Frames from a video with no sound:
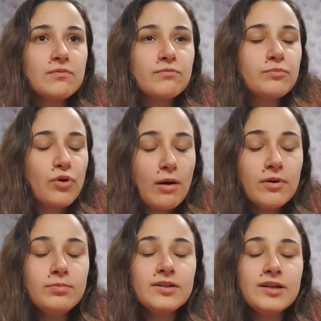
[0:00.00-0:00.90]

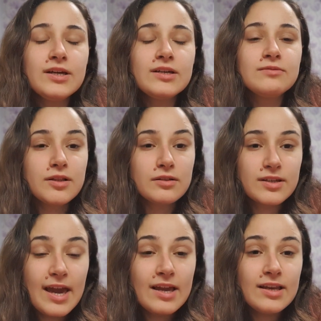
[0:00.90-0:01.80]
probably
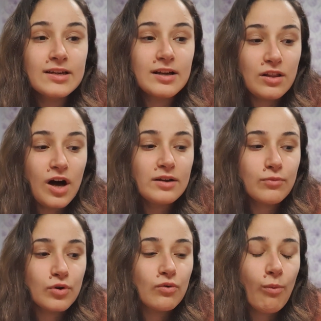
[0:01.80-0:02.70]
gaining a lot
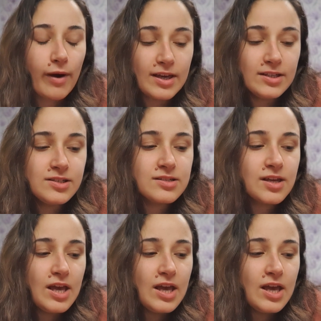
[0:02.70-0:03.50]
more weight.